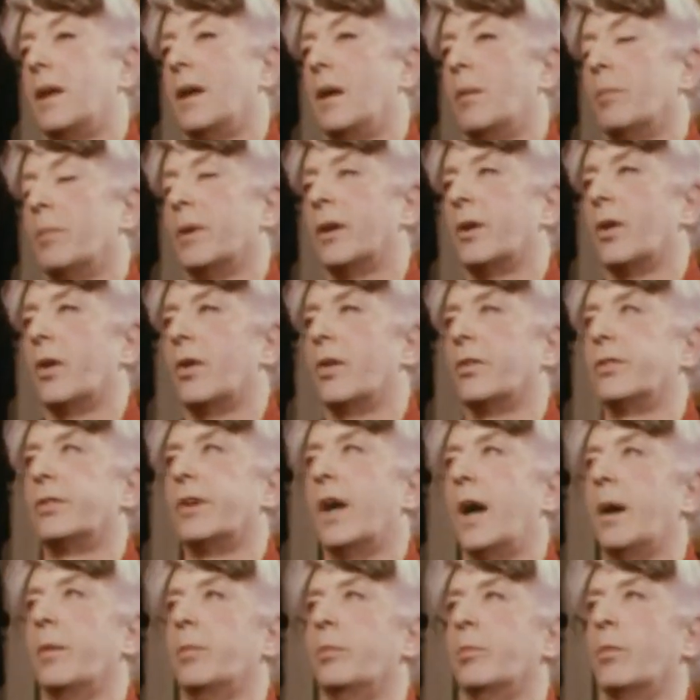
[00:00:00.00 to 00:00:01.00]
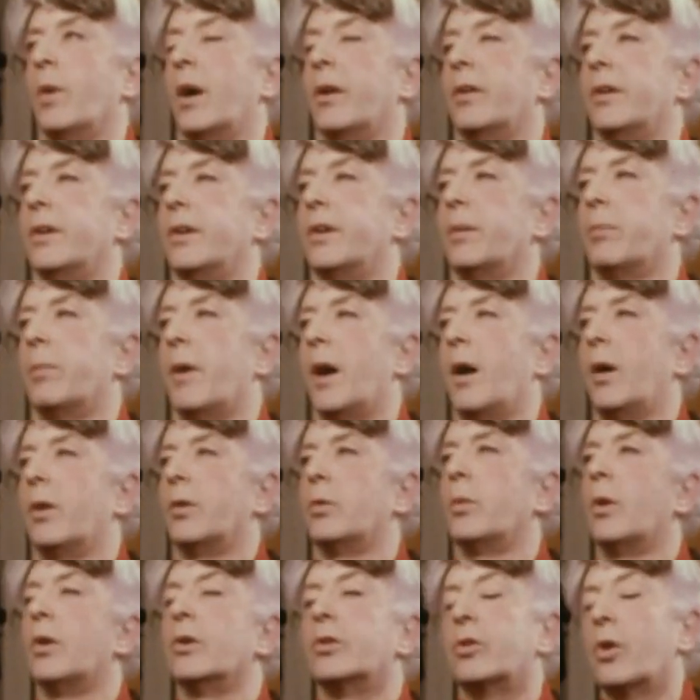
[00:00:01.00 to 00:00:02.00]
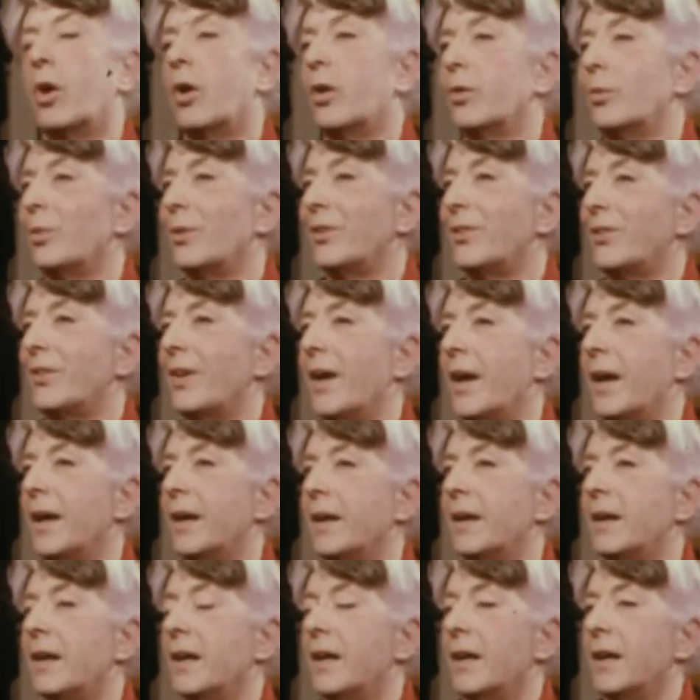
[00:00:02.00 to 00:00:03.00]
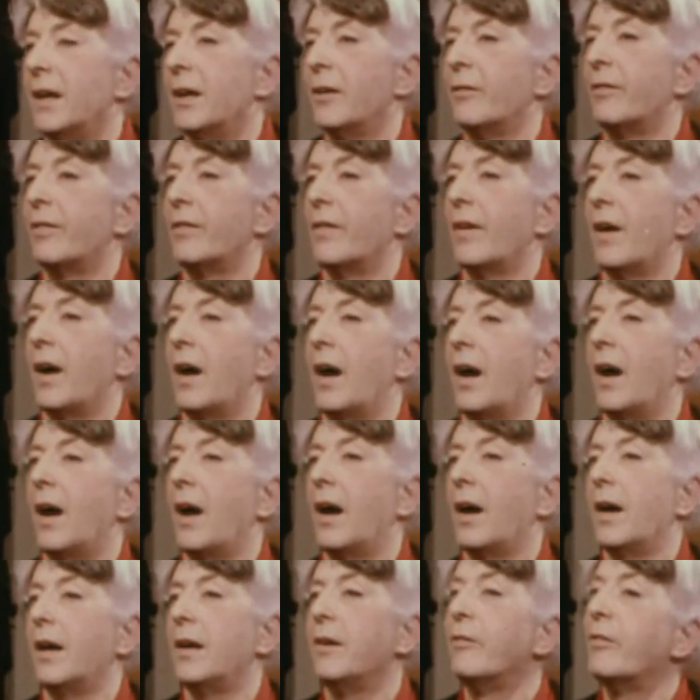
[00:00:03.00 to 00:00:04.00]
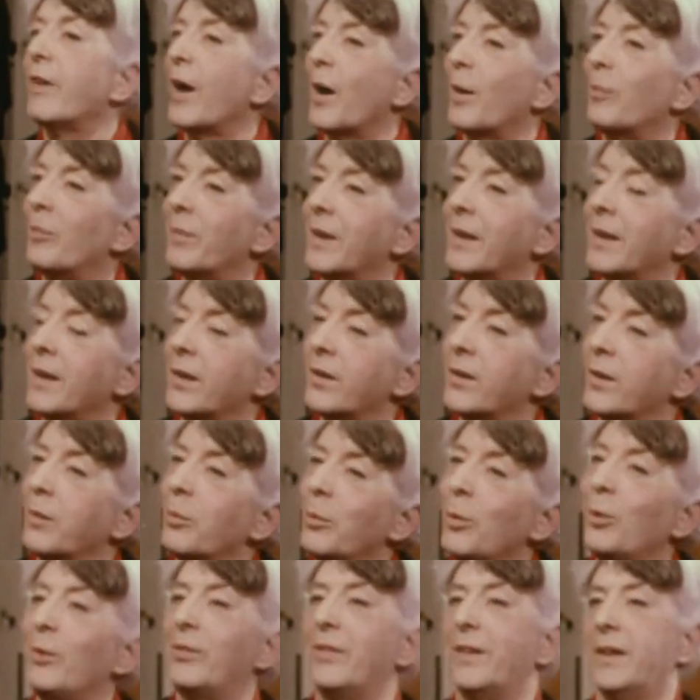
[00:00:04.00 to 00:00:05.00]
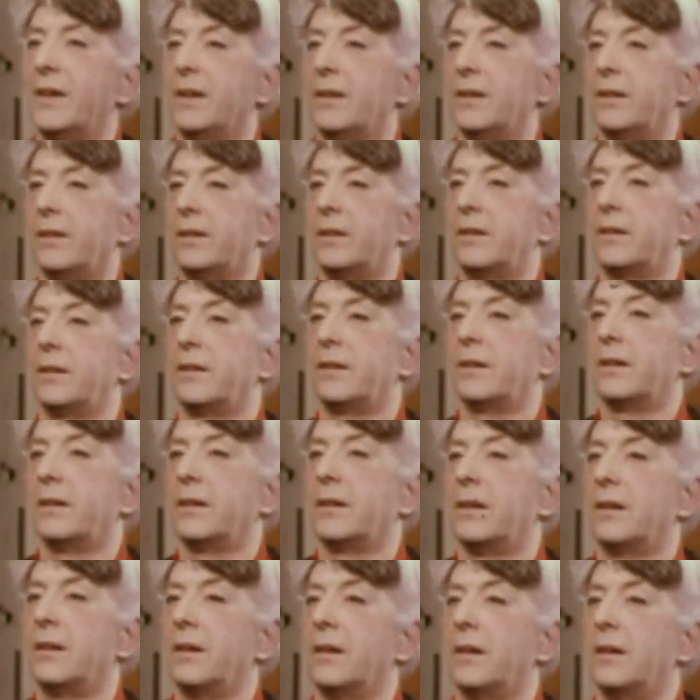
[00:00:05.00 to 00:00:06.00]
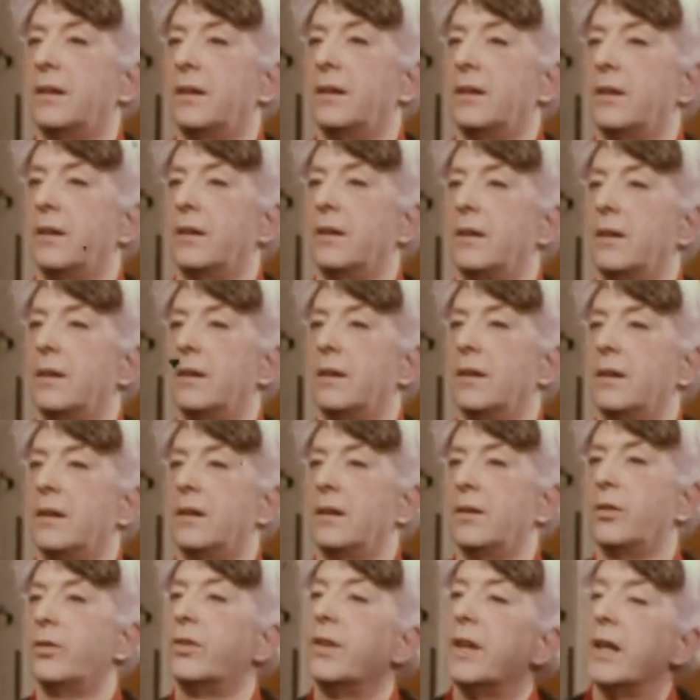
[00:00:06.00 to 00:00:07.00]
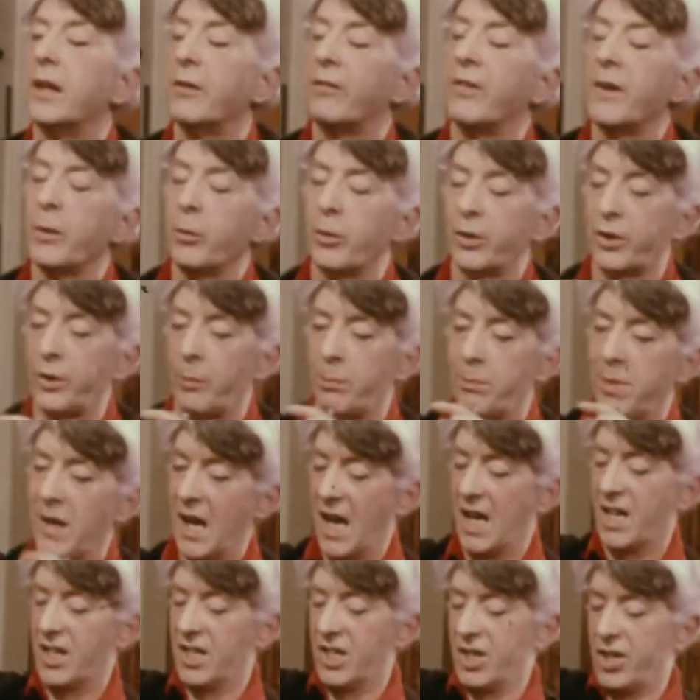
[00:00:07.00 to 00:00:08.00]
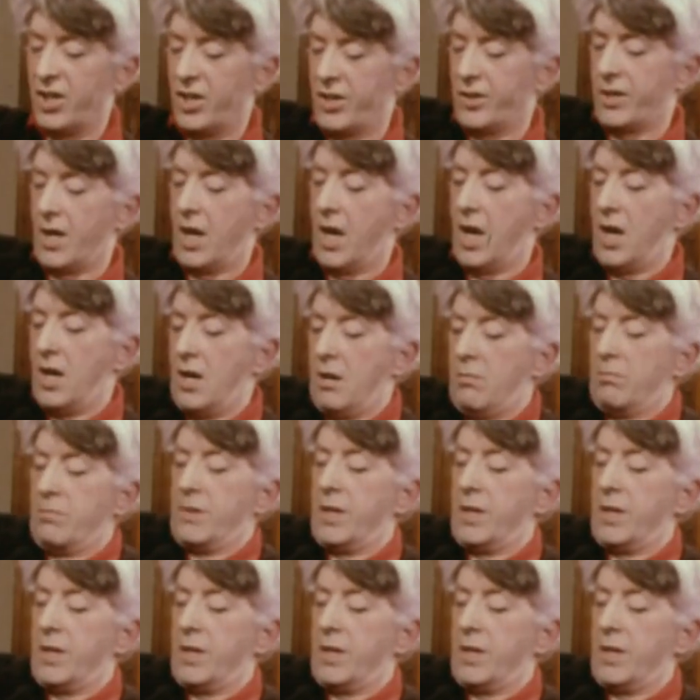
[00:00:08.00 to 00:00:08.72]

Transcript: Because I'm worried about what God would say if he found me in the movies. You see, if he were to plunge his arm